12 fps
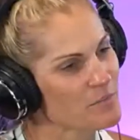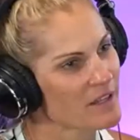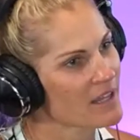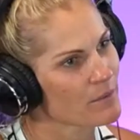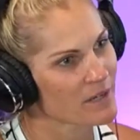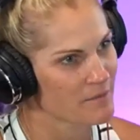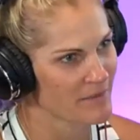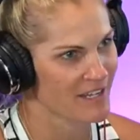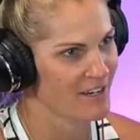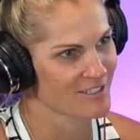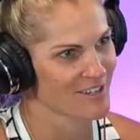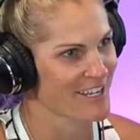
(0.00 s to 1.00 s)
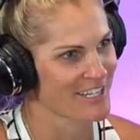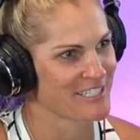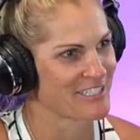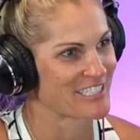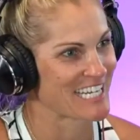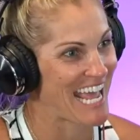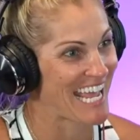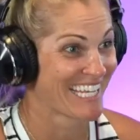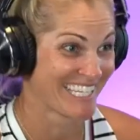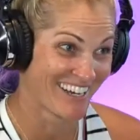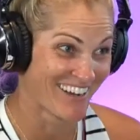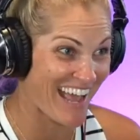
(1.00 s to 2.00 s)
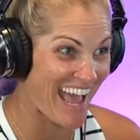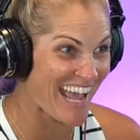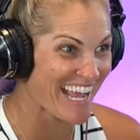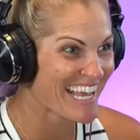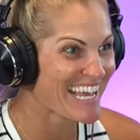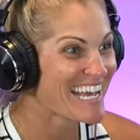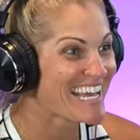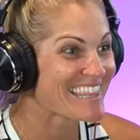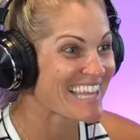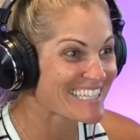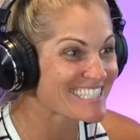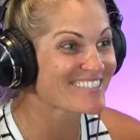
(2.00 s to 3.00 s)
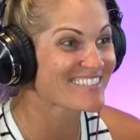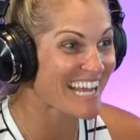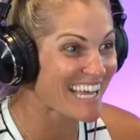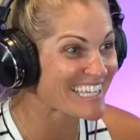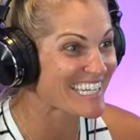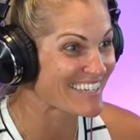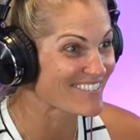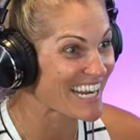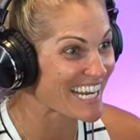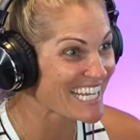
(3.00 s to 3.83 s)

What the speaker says: pill, I wouldn't be here talking to you today. Okay. That's the reality, right?